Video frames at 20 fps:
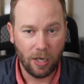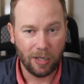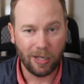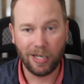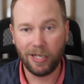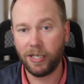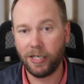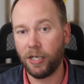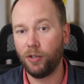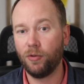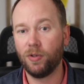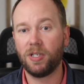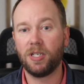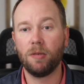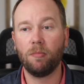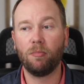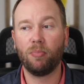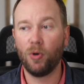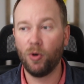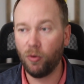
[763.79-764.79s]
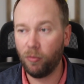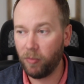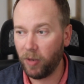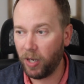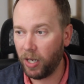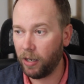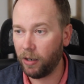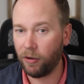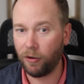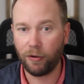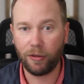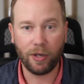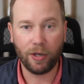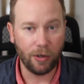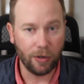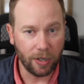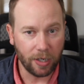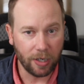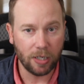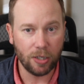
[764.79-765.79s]
continuous improvement or
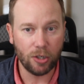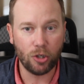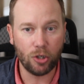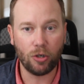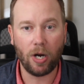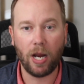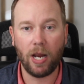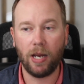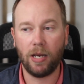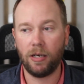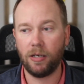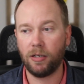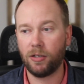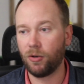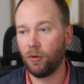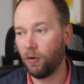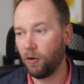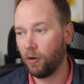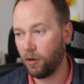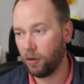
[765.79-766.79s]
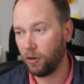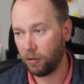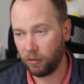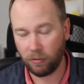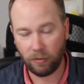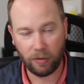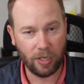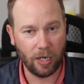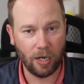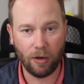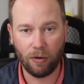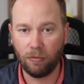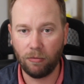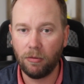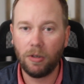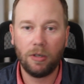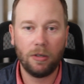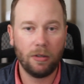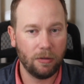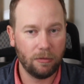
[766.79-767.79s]
theory of constraints or,
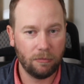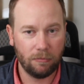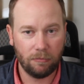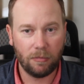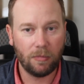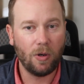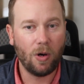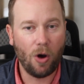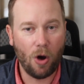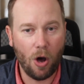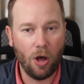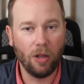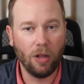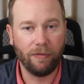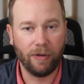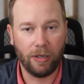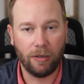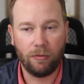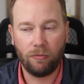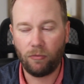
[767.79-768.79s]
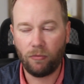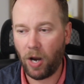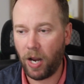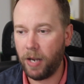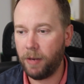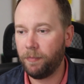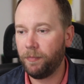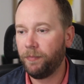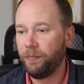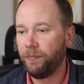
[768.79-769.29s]
all of it, right?